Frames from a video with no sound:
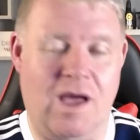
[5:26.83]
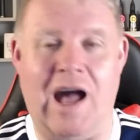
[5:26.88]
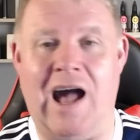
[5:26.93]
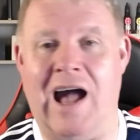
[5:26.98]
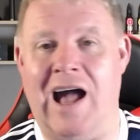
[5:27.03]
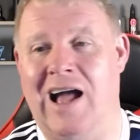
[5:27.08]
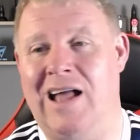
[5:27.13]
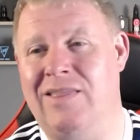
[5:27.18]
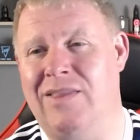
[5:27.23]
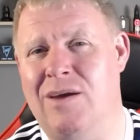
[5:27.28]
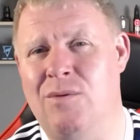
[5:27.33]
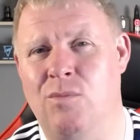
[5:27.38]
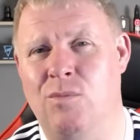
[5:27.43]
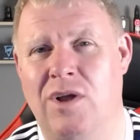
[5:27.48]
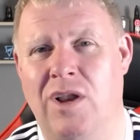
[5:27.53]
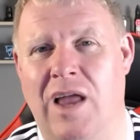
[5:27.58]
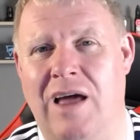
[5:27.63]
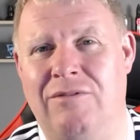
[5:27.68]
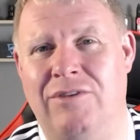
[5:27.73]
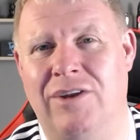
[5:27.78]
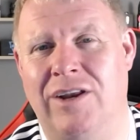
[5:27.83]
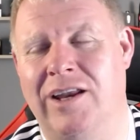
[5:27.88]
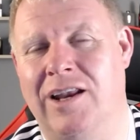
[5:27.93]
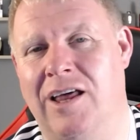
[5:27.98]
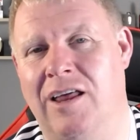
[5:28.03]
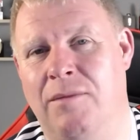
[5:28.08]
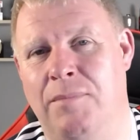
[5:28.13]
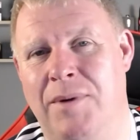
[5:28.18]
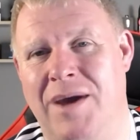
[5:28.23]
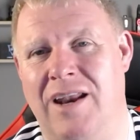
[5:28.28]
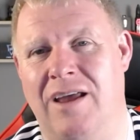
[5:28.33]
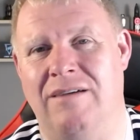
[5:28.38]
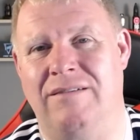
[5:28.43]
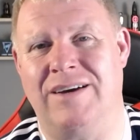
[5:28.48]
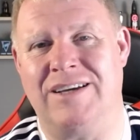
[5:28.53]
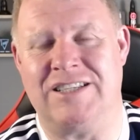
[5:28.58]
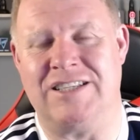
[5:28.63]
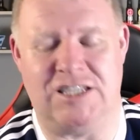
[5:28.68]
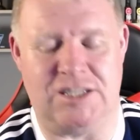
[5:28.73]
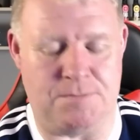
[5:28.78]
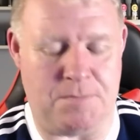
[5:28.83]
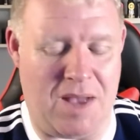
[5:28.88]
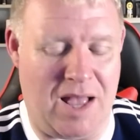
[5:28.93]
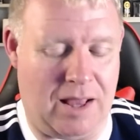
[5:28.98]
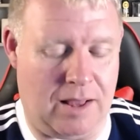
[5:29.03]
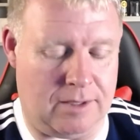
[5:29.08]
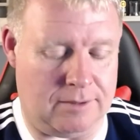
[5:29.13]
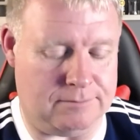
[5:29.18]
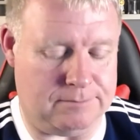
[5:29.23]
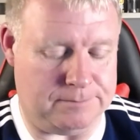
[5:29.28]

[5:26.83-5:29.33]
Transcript: and then we'll have a little bit of a smell.